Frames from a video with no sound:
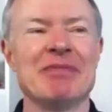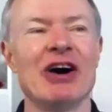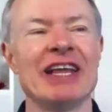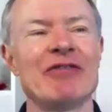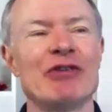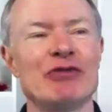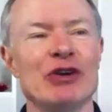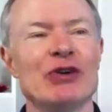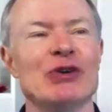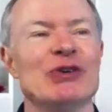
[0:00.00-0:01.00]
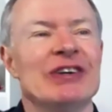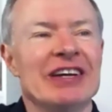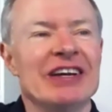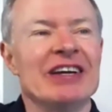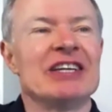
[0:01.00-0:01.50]
doesn't have that many
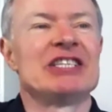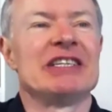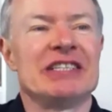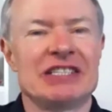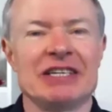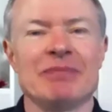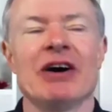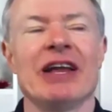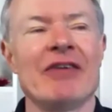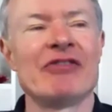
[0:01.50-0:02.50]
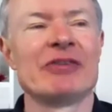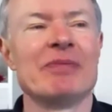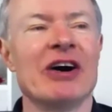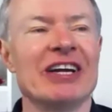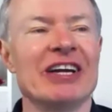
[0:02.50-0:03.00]
opinions yet. She might have
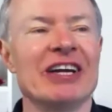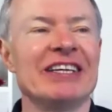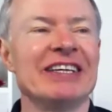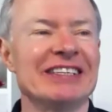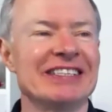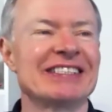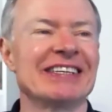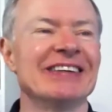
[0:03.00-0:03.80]
some ideas. So